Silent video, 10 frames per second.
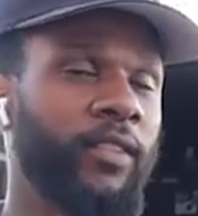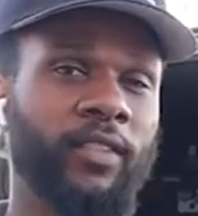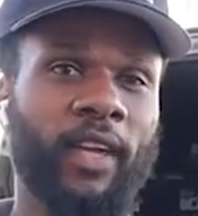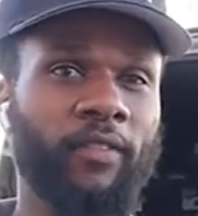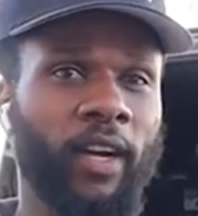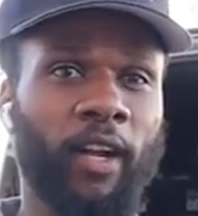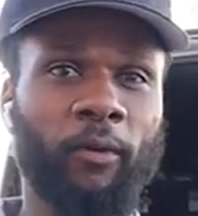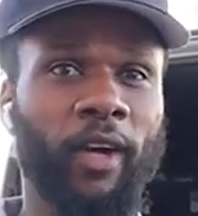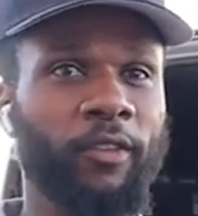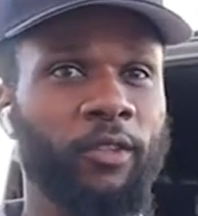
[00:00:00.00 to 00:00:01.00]
Just haven't got
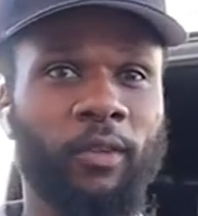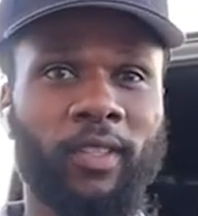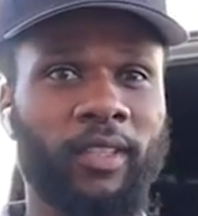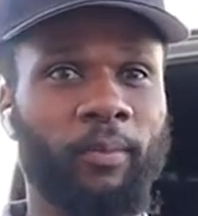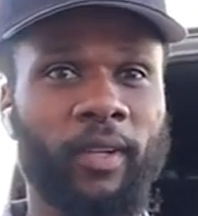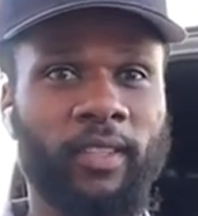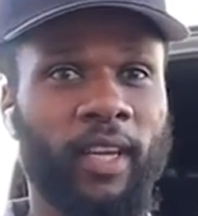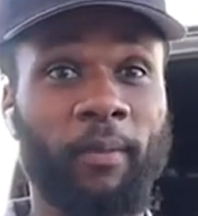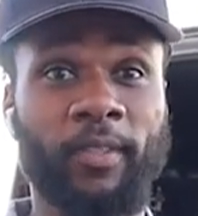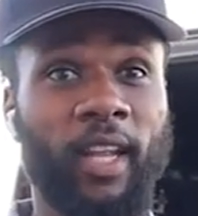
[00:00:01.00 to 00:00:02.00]
around to it. As simple as
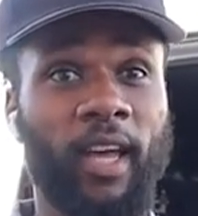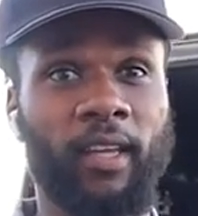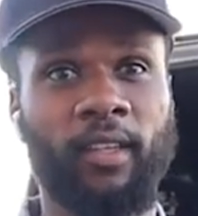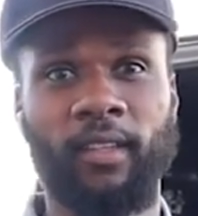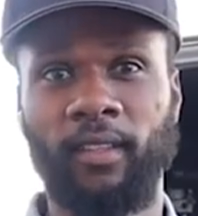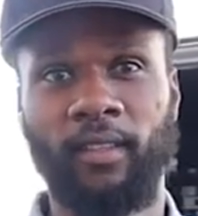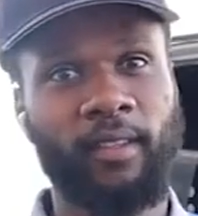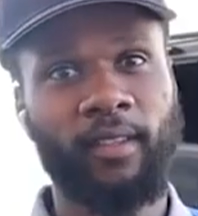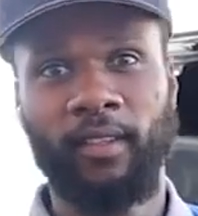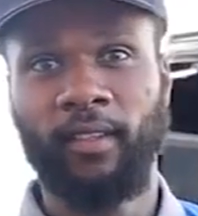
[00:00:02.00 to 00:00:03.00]
that. I'm slacking.
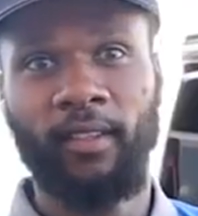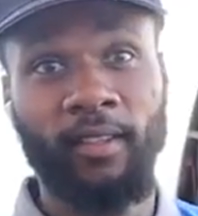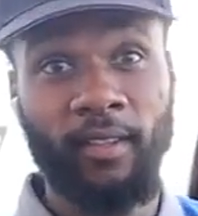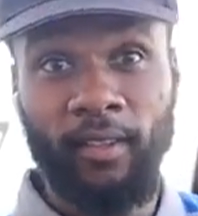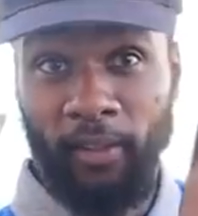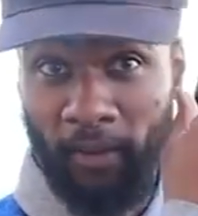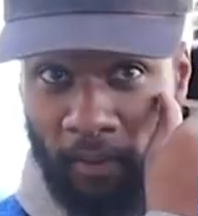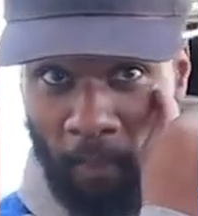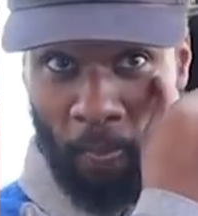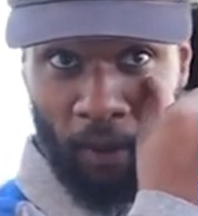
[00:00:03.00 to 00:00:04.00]
But is
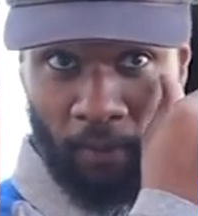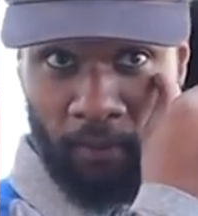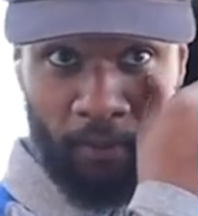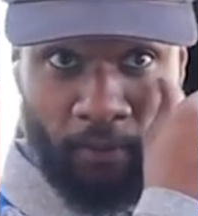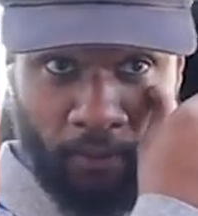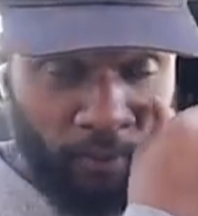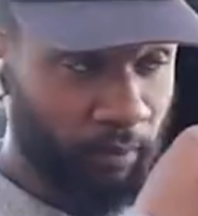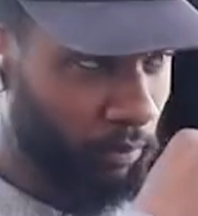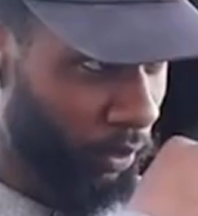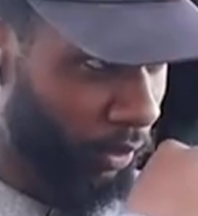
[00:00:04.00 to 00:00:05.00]
he the first? Is that
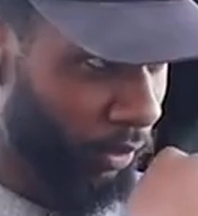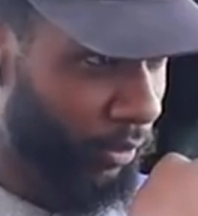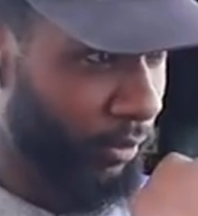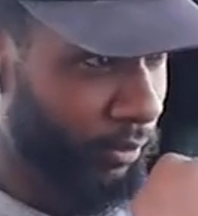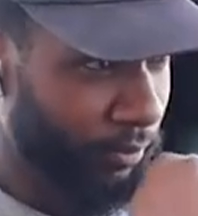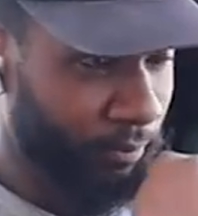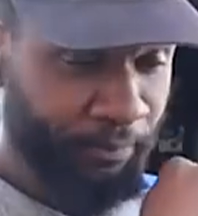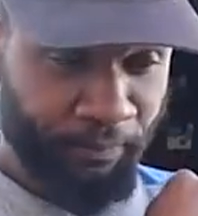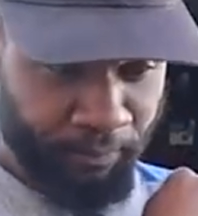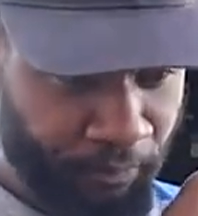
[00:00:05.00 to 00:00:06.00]
common for
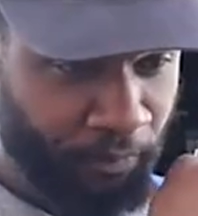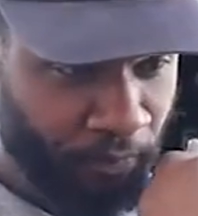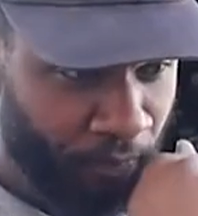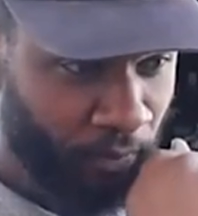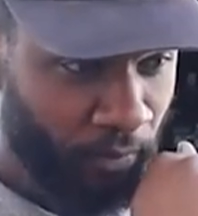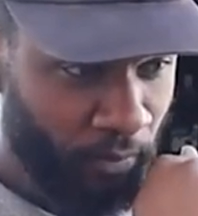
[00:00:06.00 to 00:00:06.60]
customers to ask for?